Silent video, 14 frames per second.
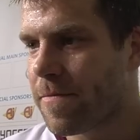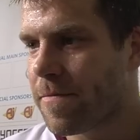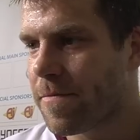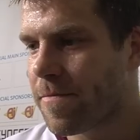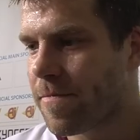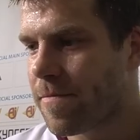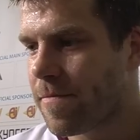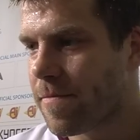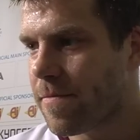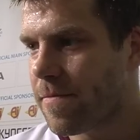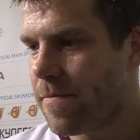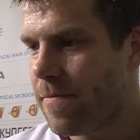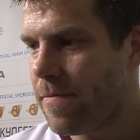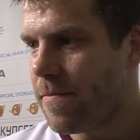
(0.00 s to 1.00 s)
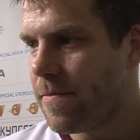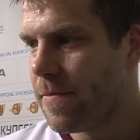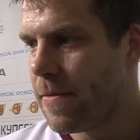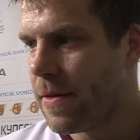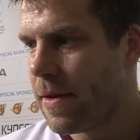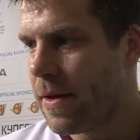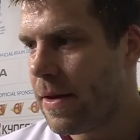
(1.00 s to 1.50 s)
And happy
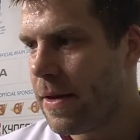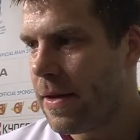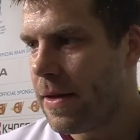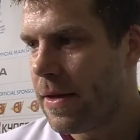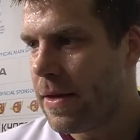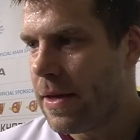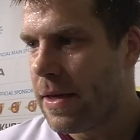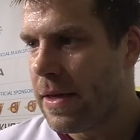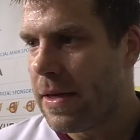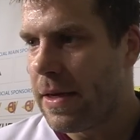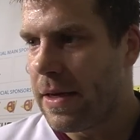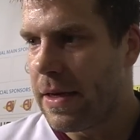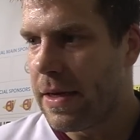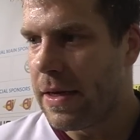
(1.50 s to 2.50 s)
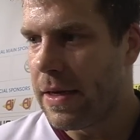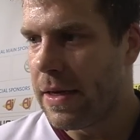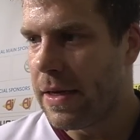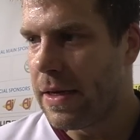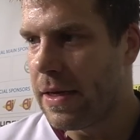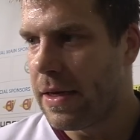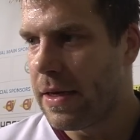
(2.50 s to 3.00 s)
that the team's finally
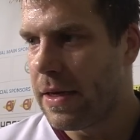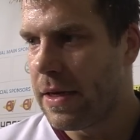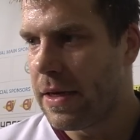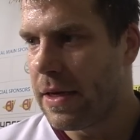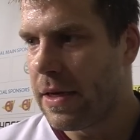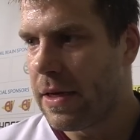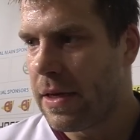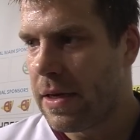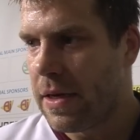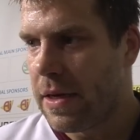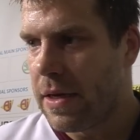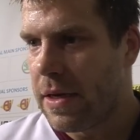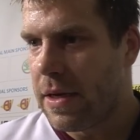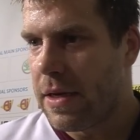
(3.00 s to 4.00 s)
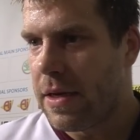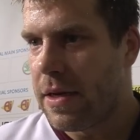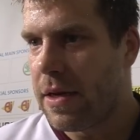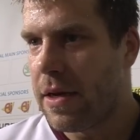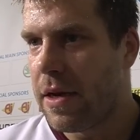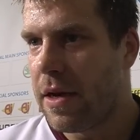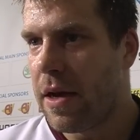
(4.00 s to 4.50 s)
starting to play the way
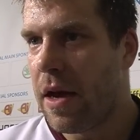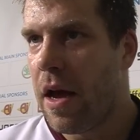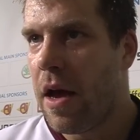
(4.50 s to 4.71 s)
it should.